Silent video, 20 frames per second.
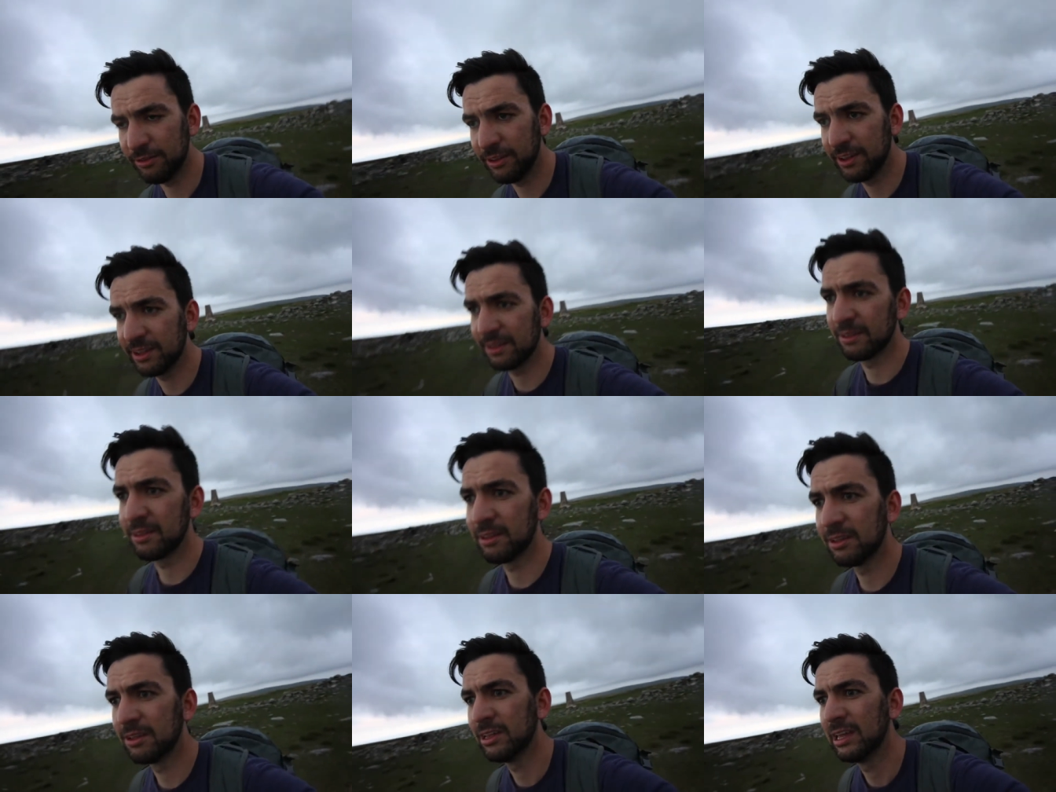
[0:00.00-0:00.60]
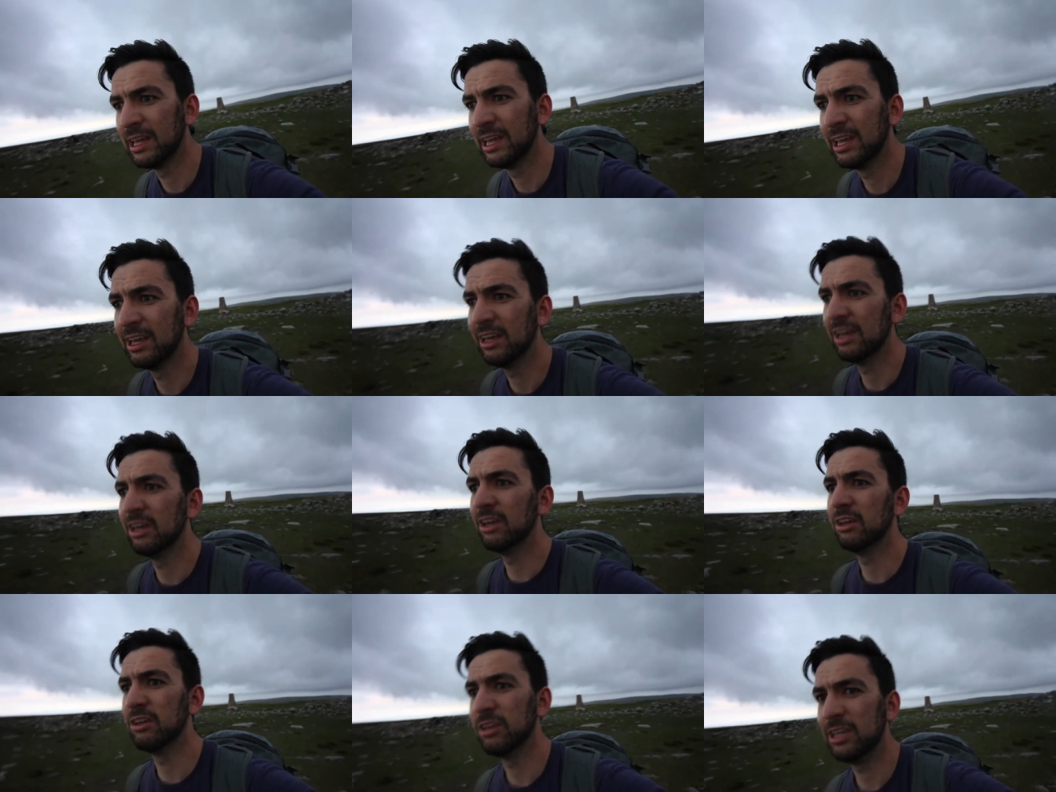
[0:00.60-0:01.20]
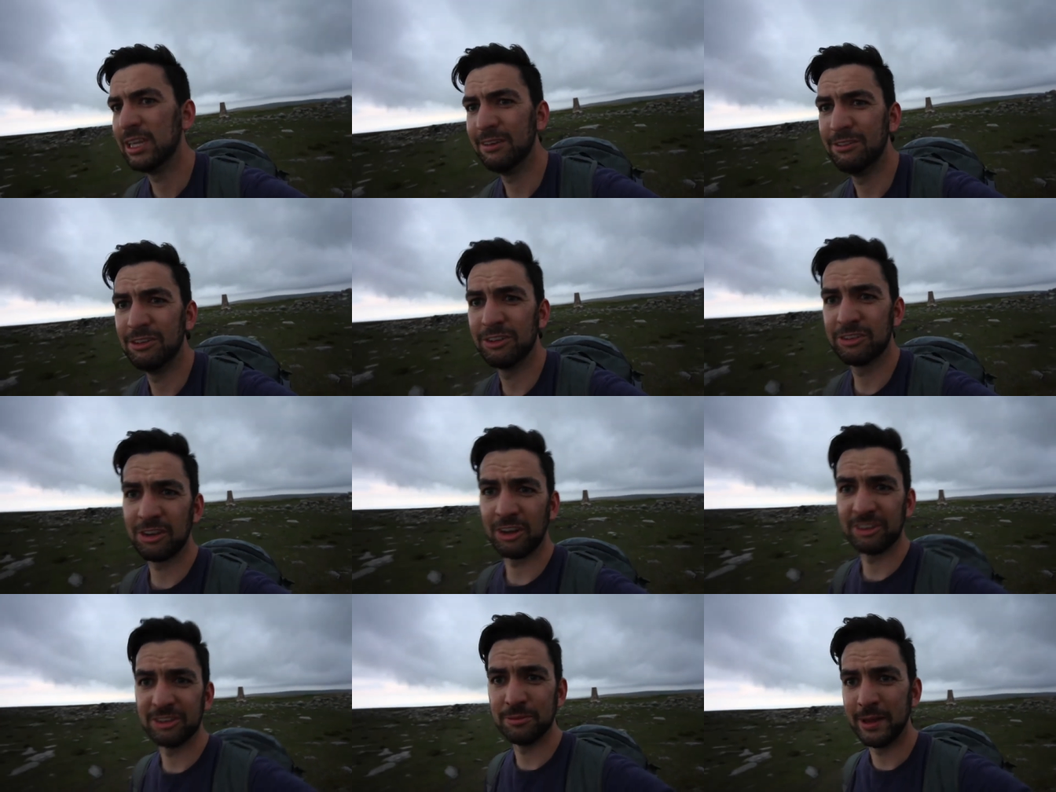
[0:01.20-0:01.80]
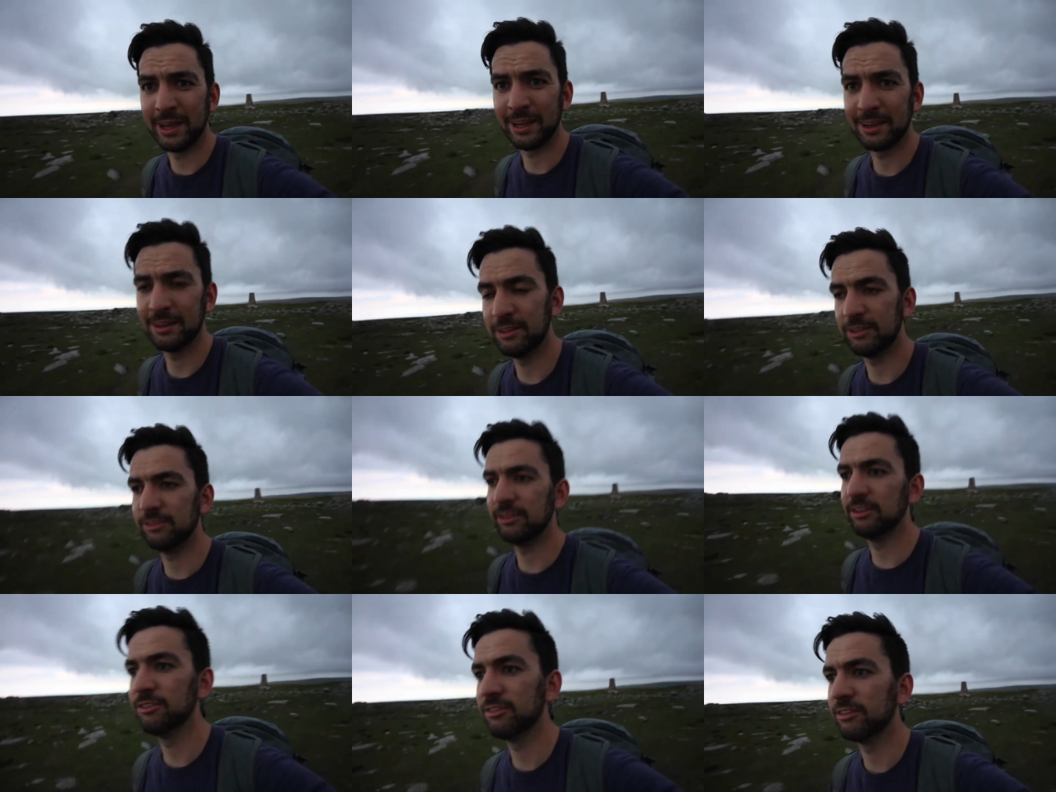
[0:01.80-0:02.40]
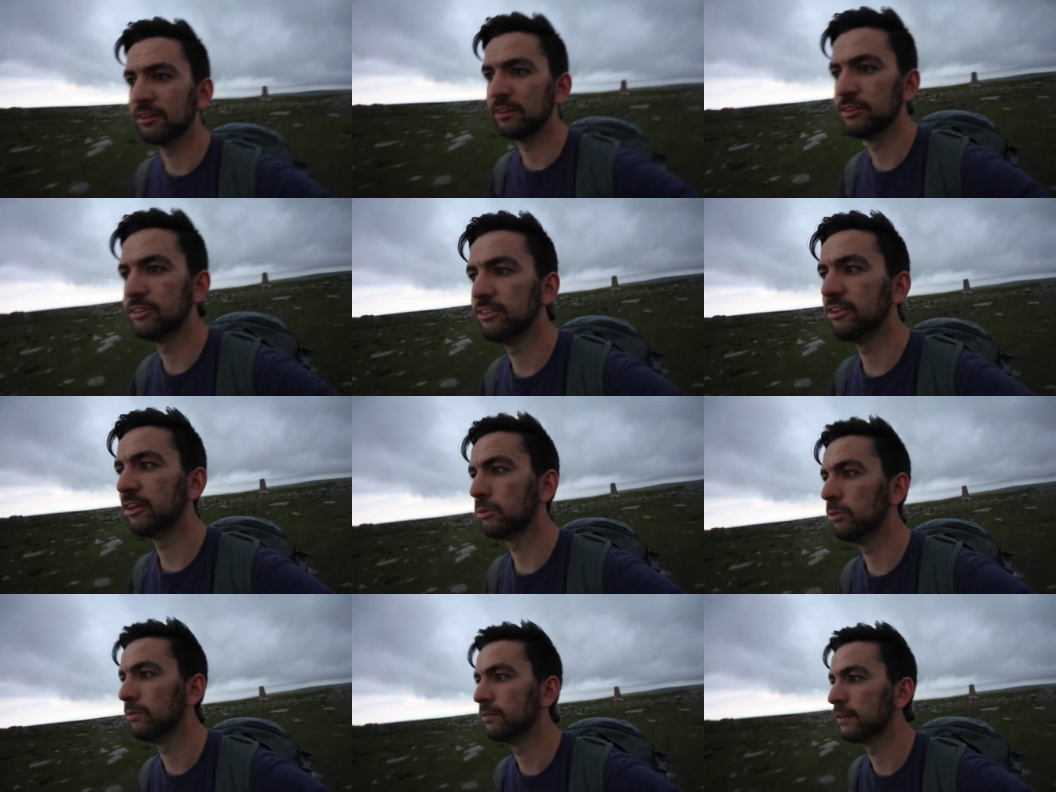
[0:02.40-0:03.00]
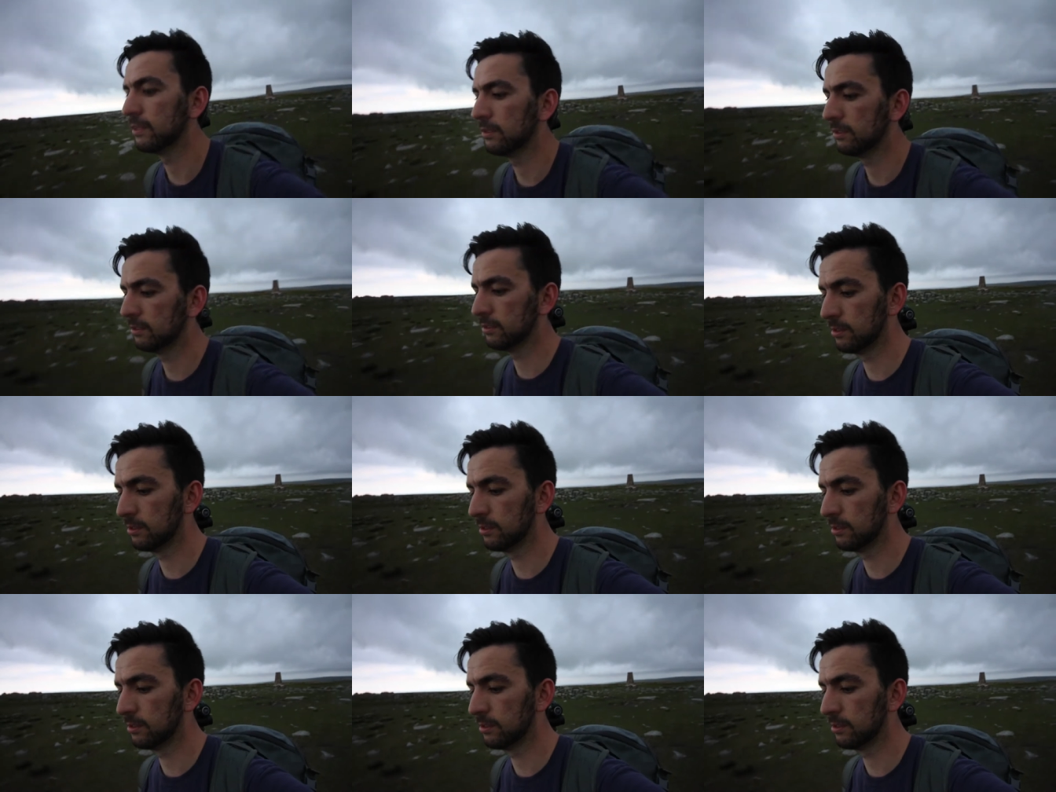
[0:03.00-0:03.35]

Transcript: of thing, you've just got to make a decision and stick with it,